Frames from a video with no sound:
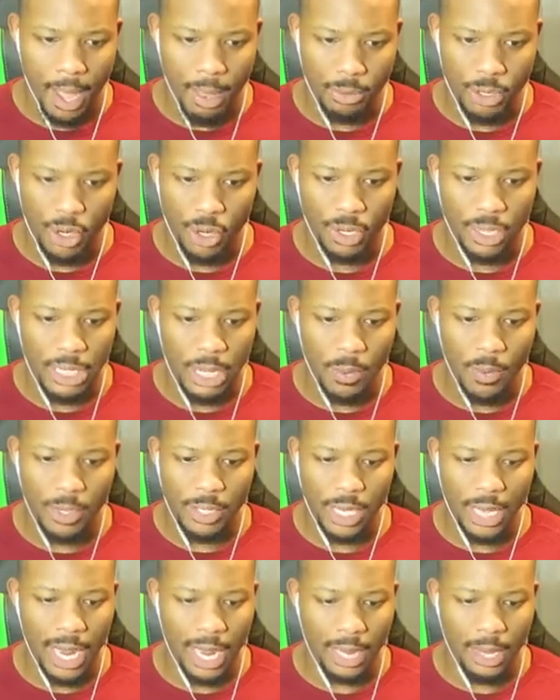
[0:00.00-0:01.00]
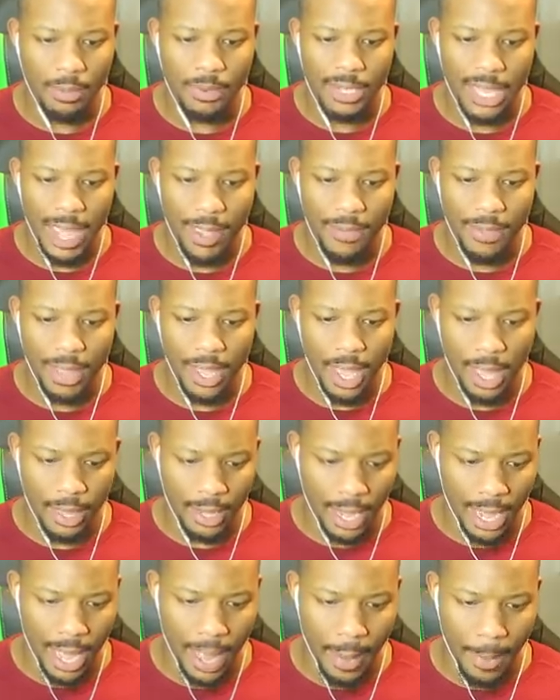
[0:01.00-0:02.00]
I'm sure someone's gonna end up saving the
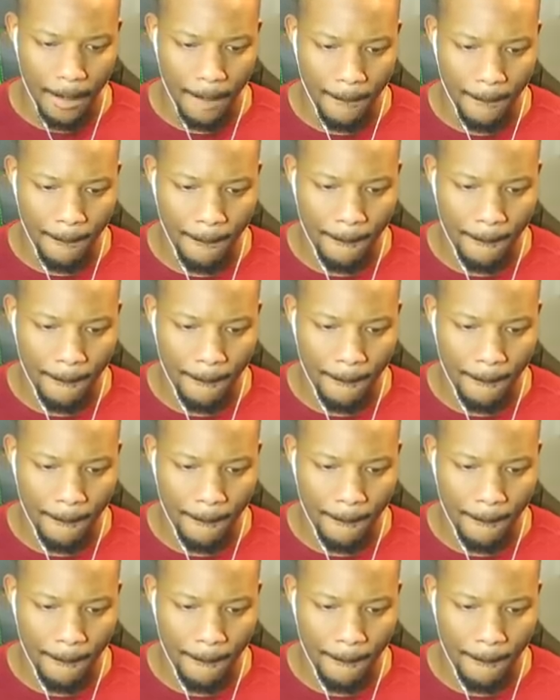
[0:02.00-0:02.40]
other guy.